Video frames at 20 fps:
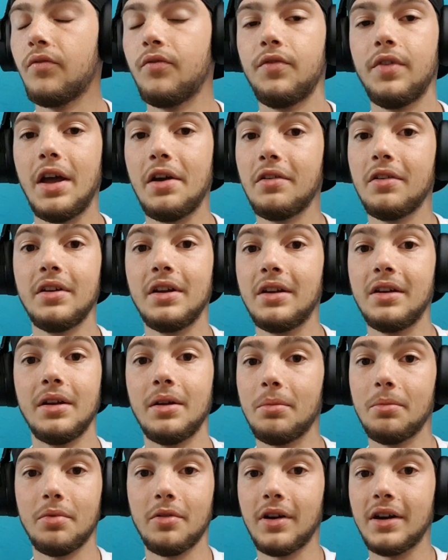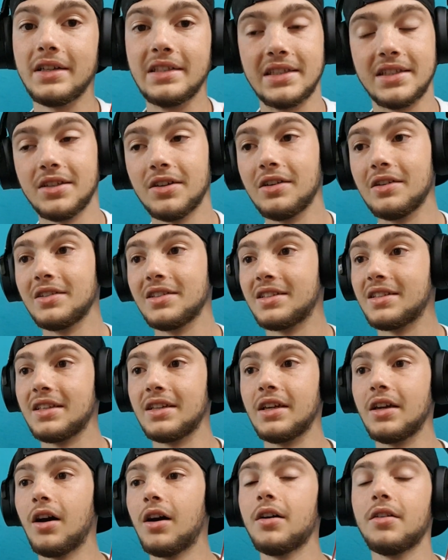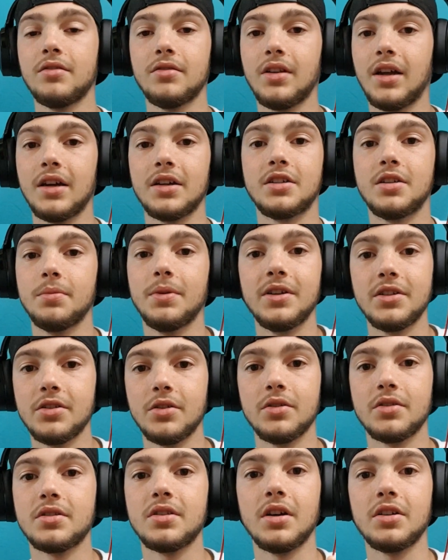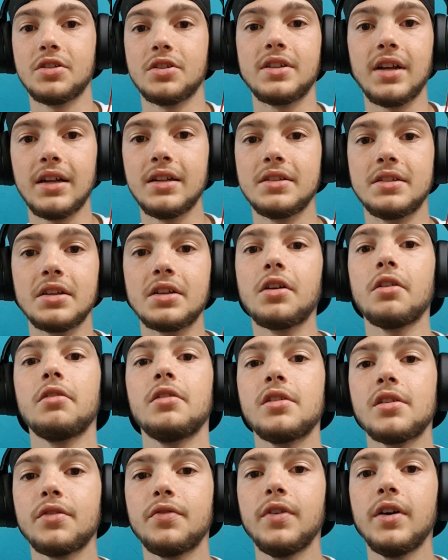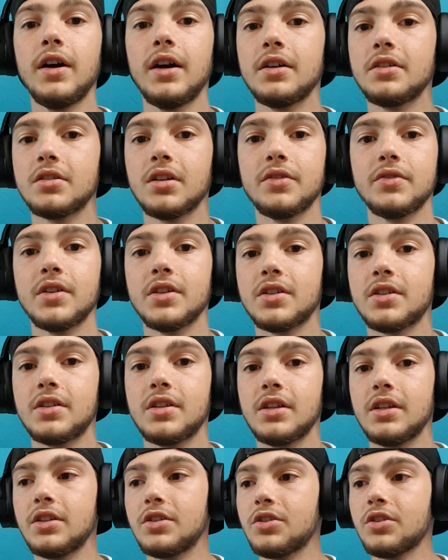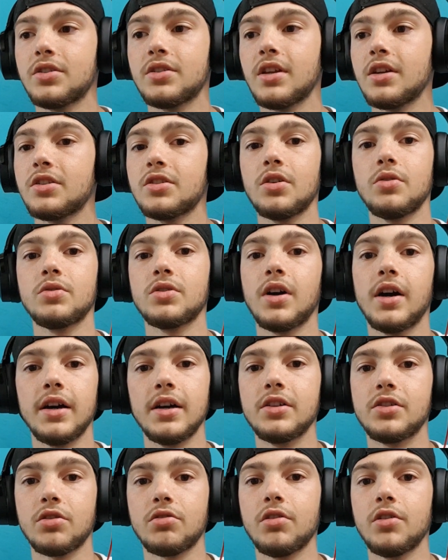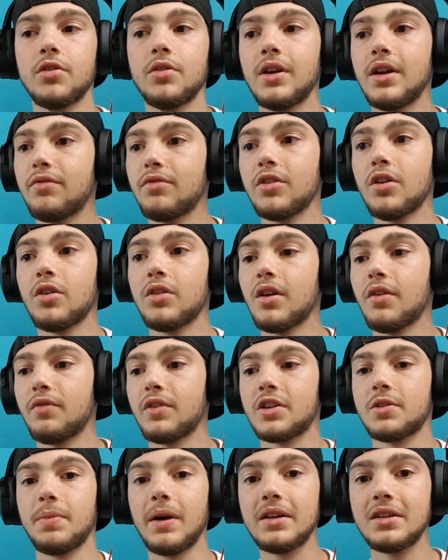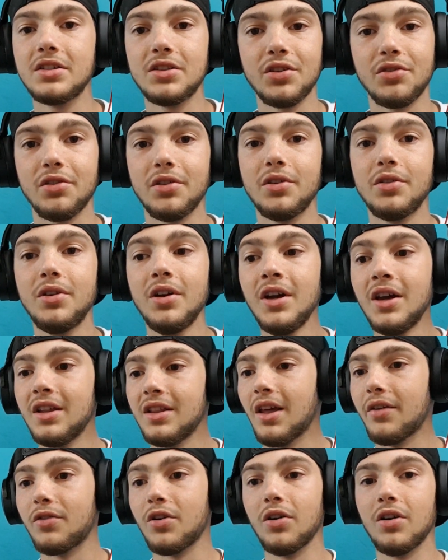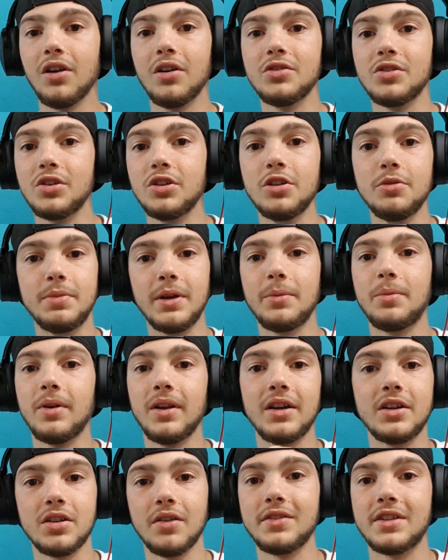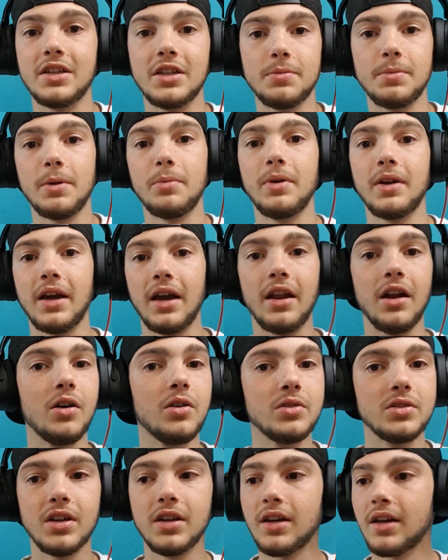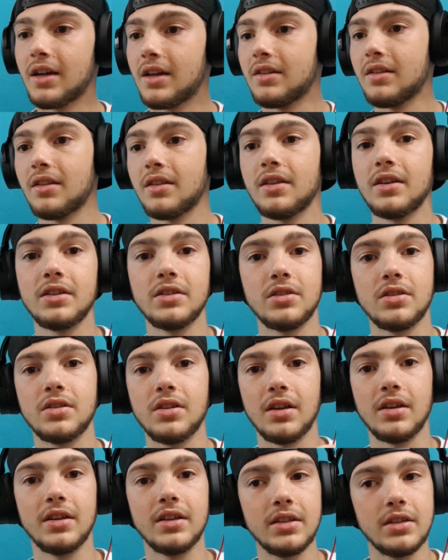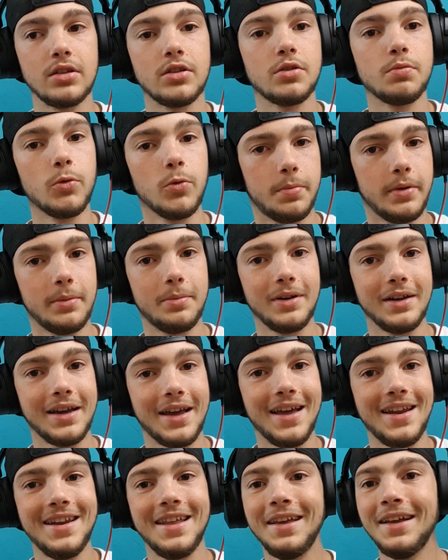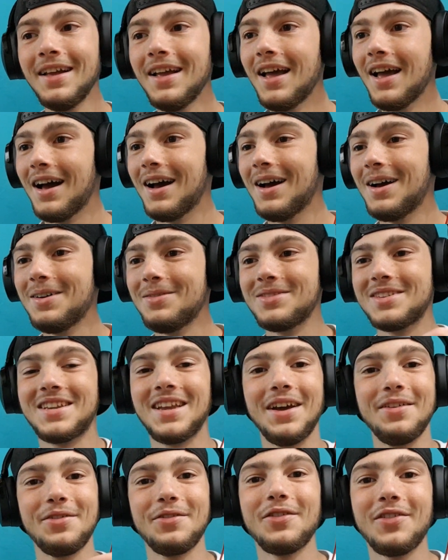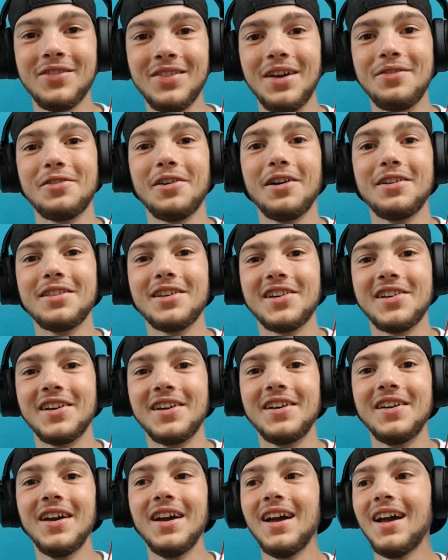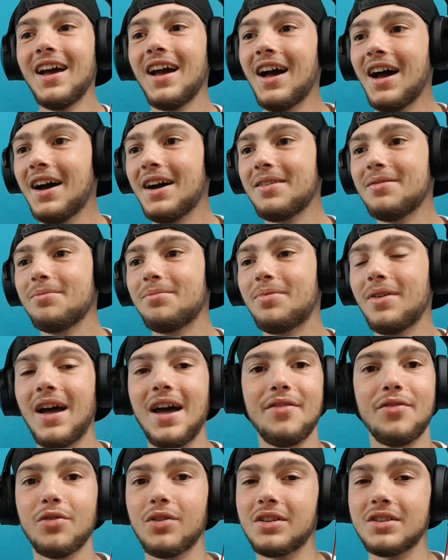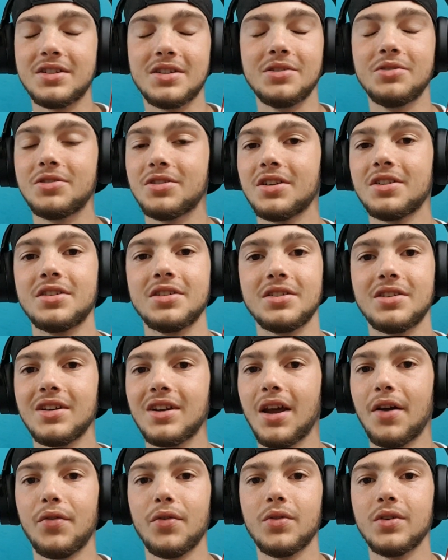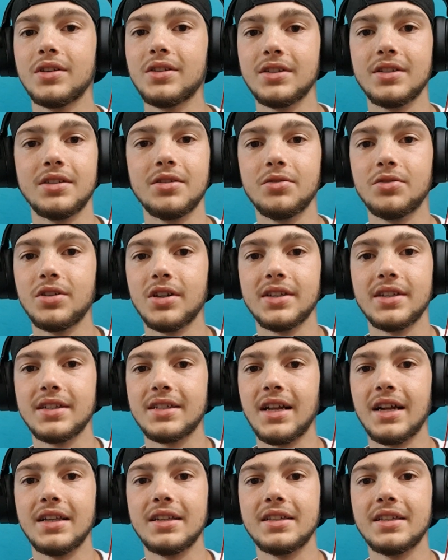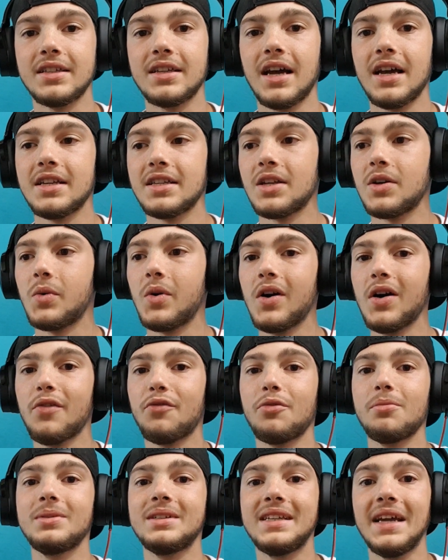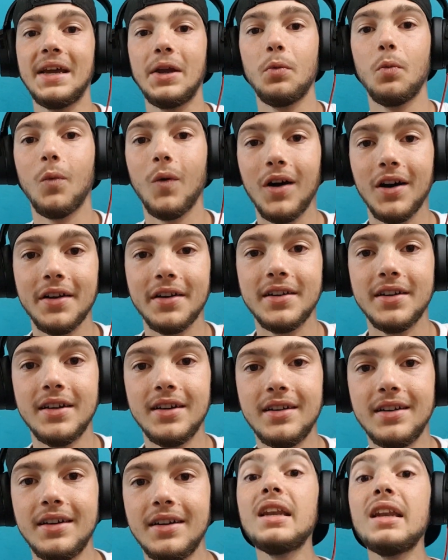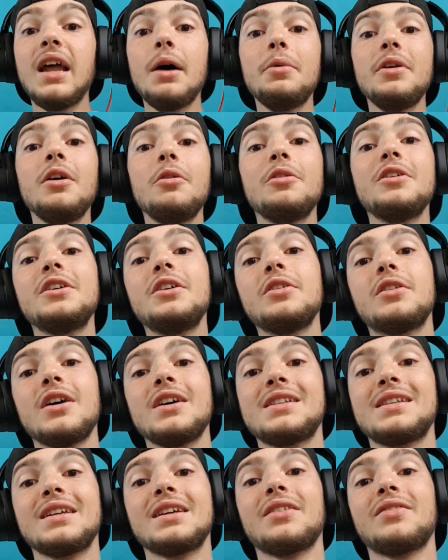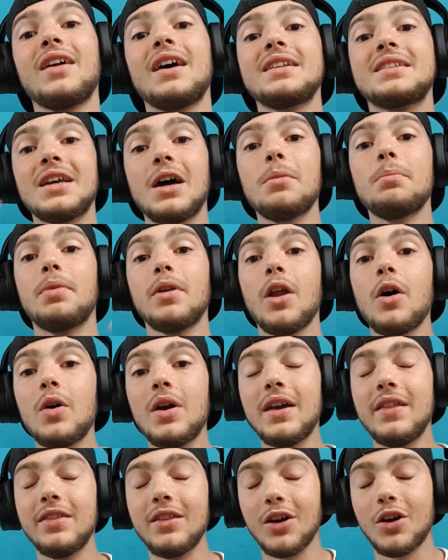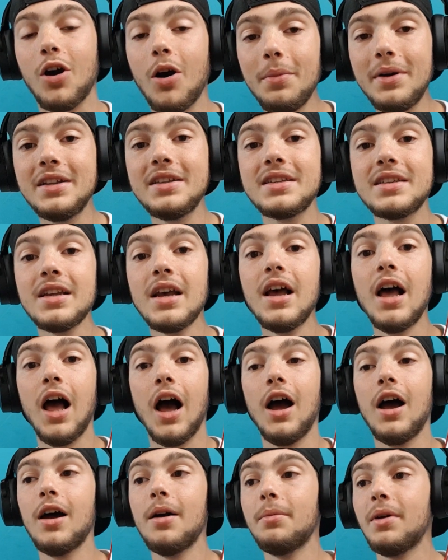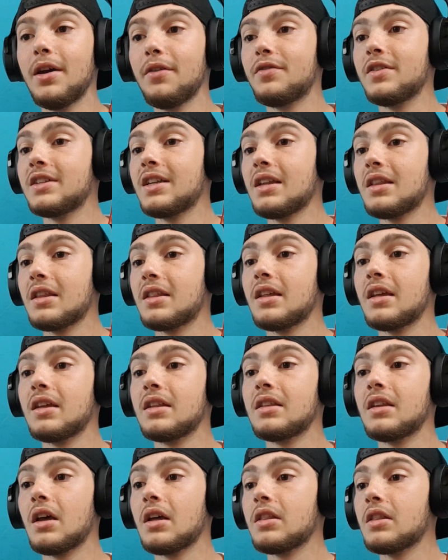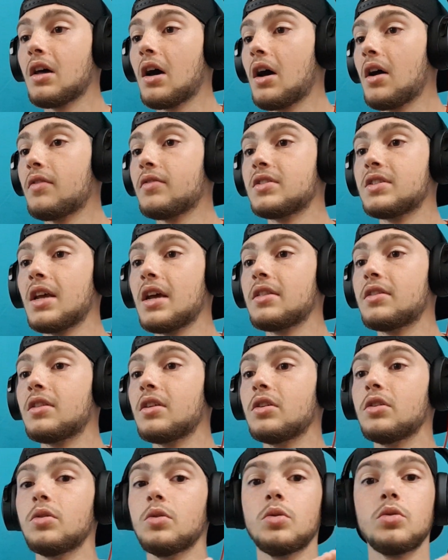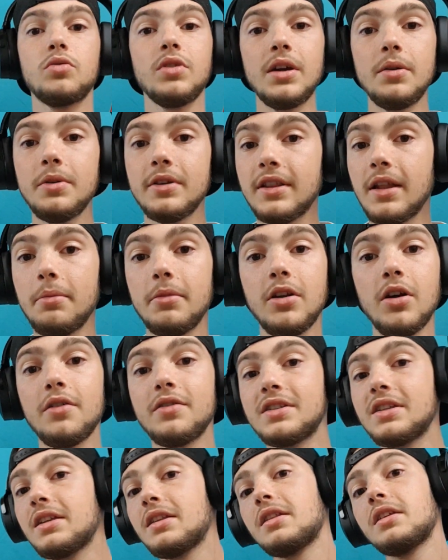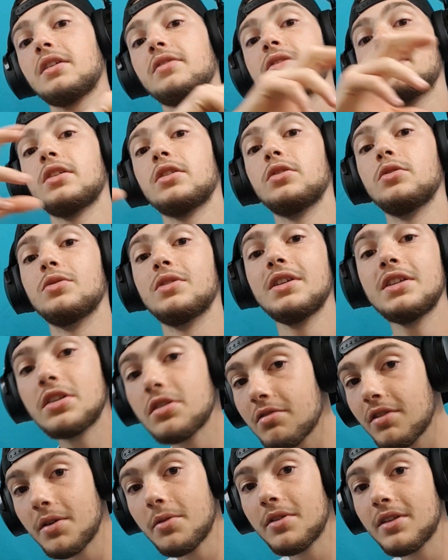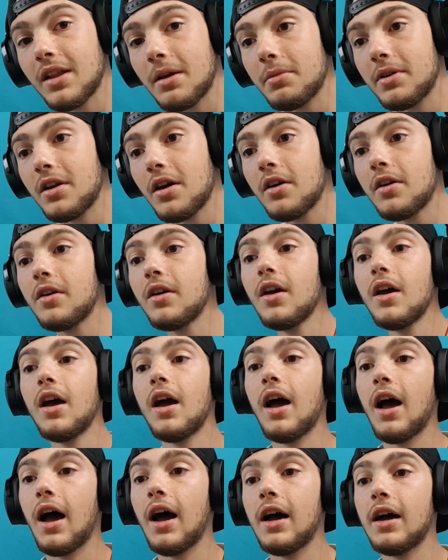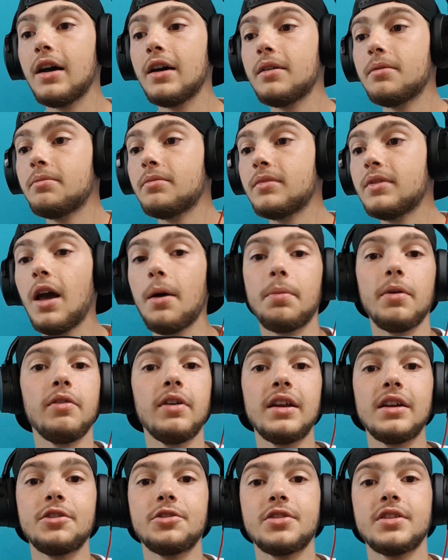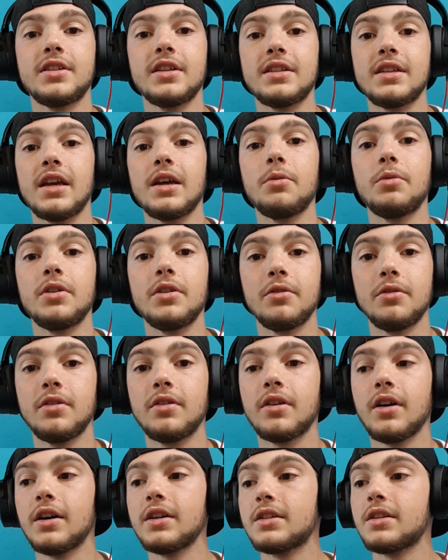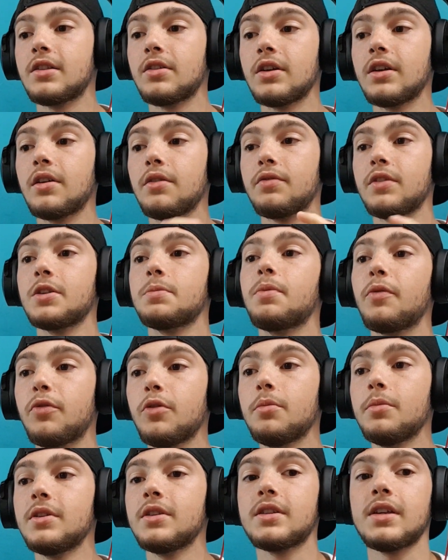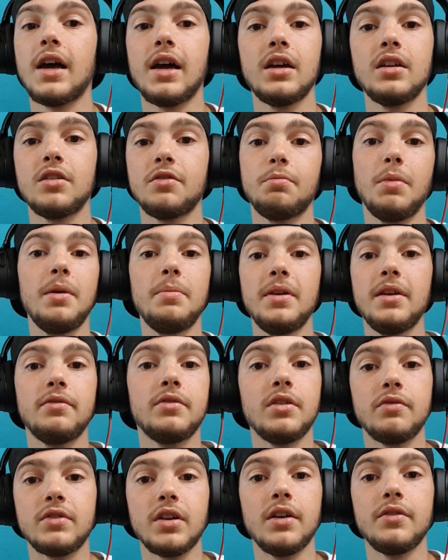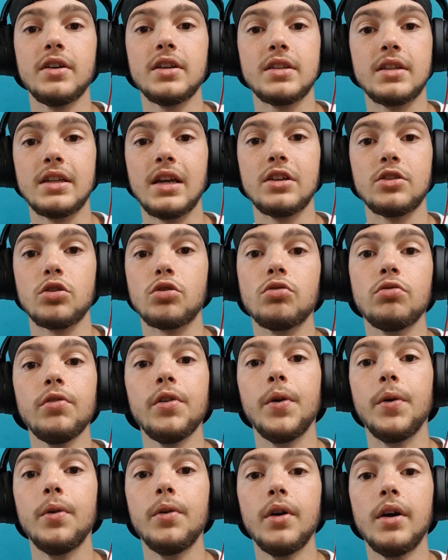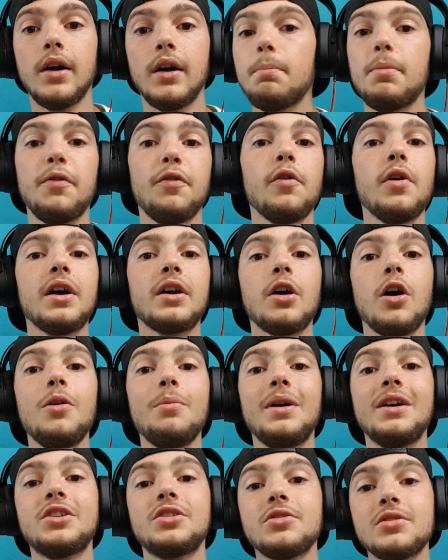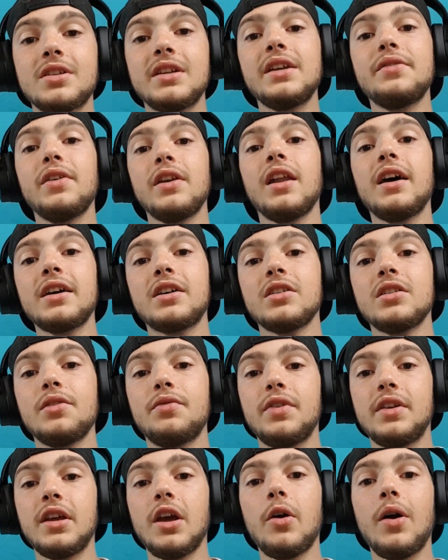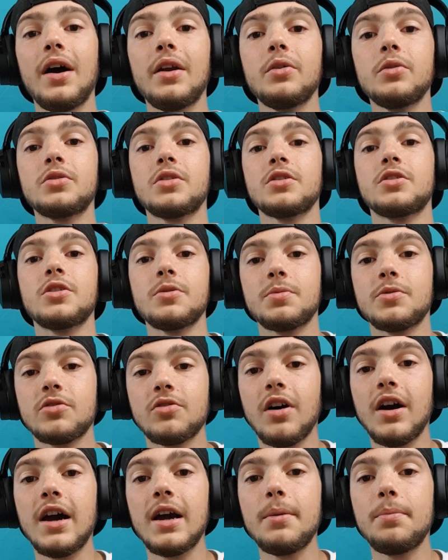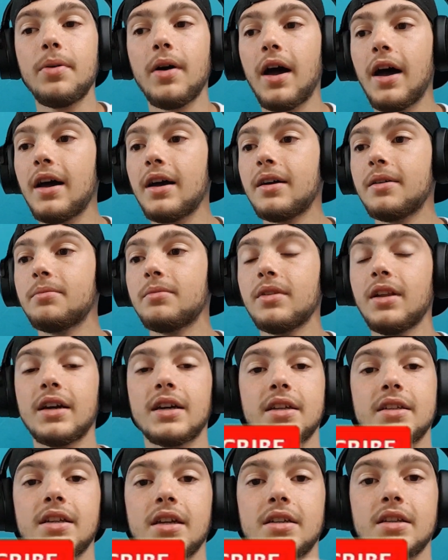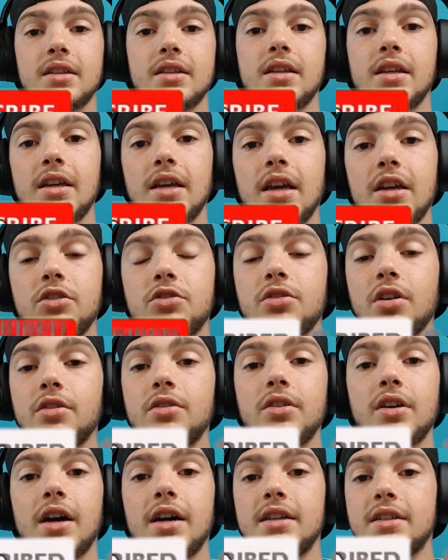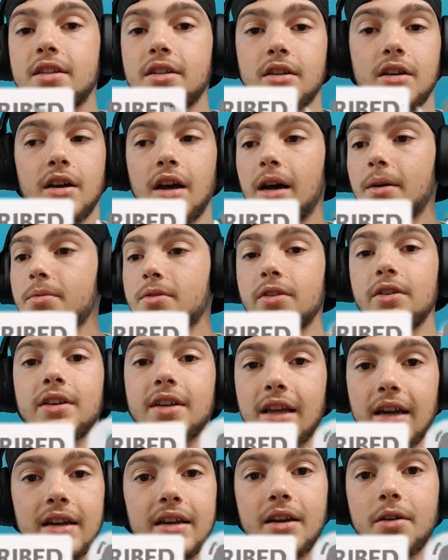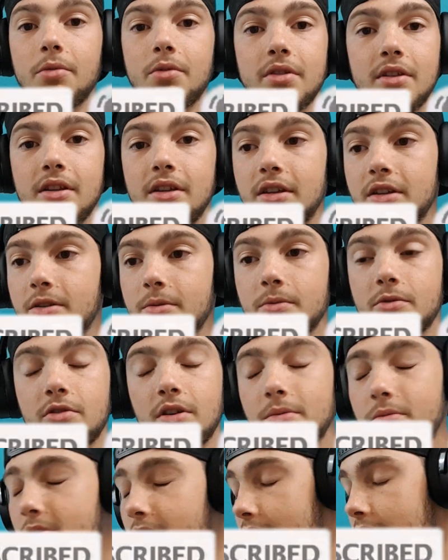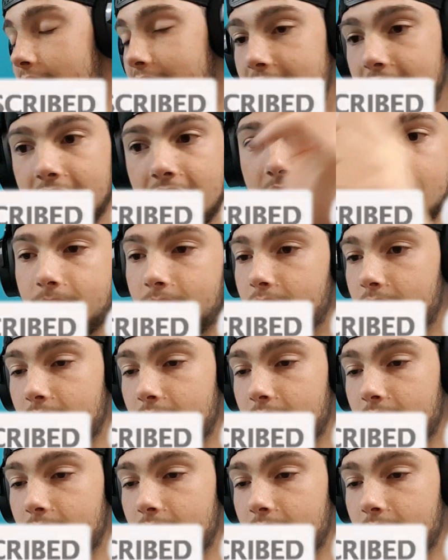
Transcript: very impressed, honestly. Ashley Banjo is such a talented choreographer, and diversity just they're so tight as a crew. Even though they've expanded the crew, they've got loads of new people in. obviously, as people are getting older and things, they needed small people again. um, so they've grown the crew, um, but everyone's still just as good. Everyone's still just as talented as they were from day one let me know what you guys think of that down below in the comments. Um, if there's anything that I've said that you agree with, let me know. If there's anything I've said that you disagree with, let me know. Um, yeah, I'd be really interested to hear what you guys think of this performance and maybe even of diversity as a crew. Before I go, make sure to leave a like on the video and also subscribe. Um, like I said in the intro, you guys are absolutely killing it with the subscriptions, the